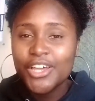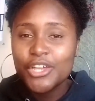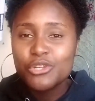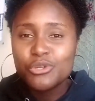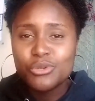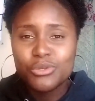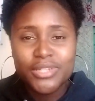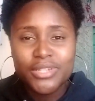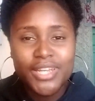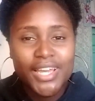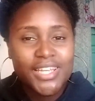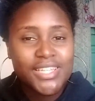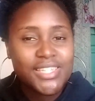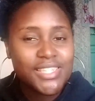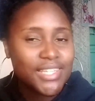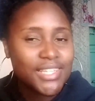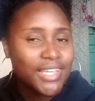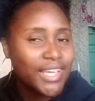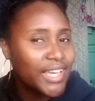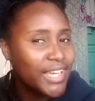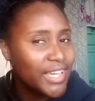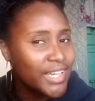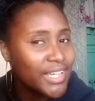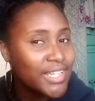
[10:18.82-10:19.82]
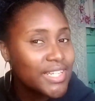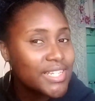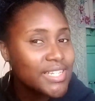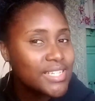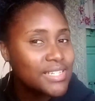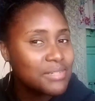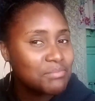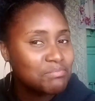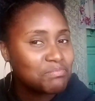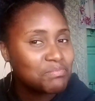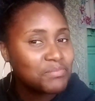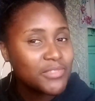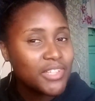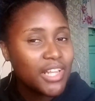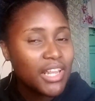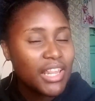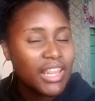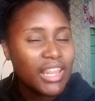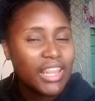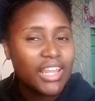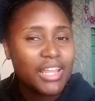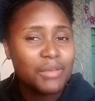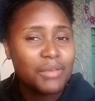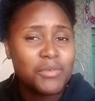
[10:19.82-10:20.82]
Should I say it?
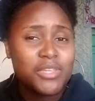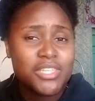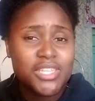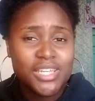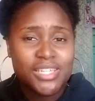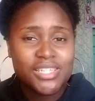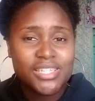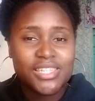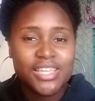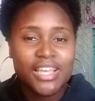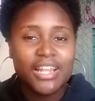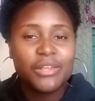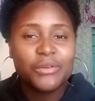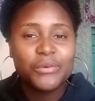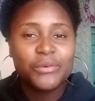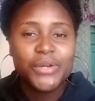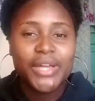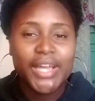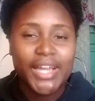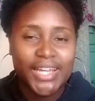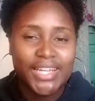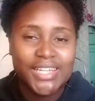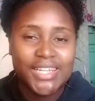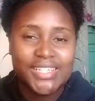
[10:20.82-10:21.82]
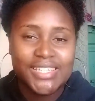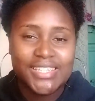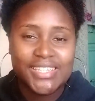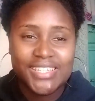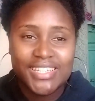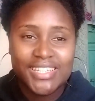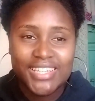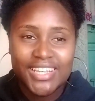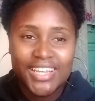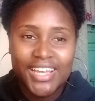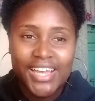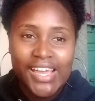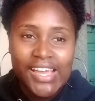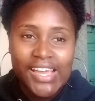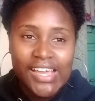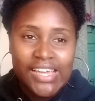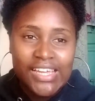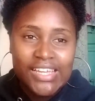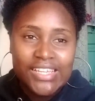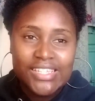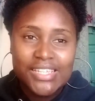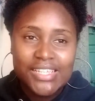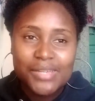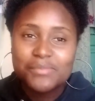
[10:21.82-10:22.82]
Let me just tell you guys.
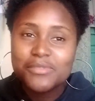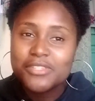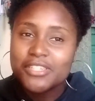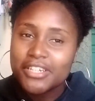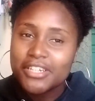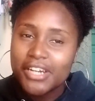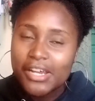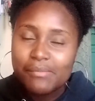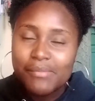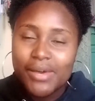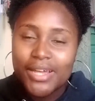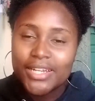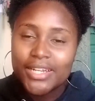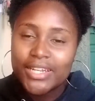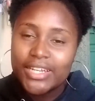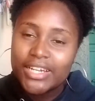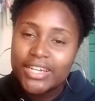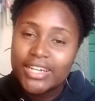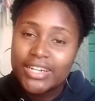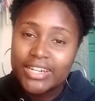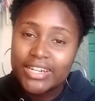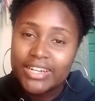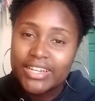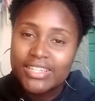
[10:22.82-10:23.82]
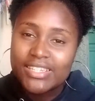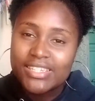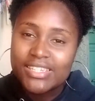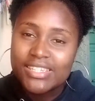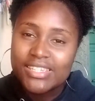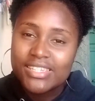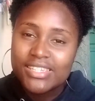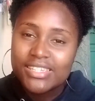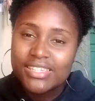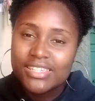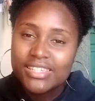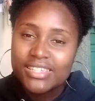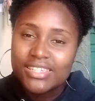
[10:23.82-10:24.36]
Subscriber decrease.